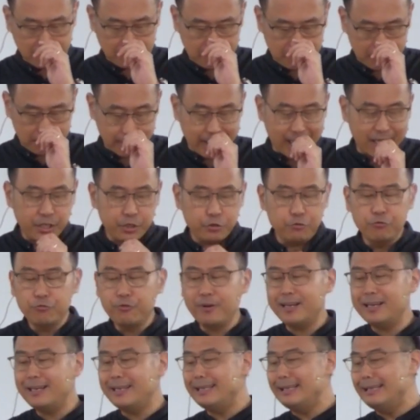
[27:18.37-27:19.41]
that you
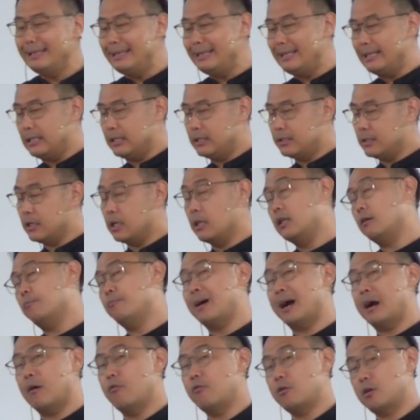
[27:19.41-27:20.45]
really need the
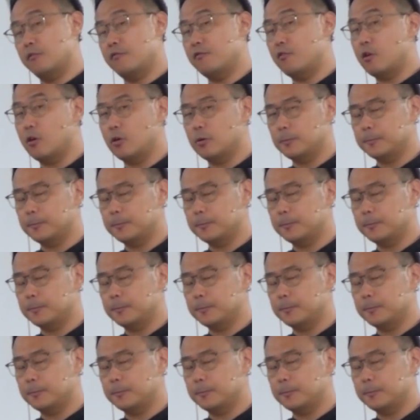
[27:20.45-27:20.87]
power of God.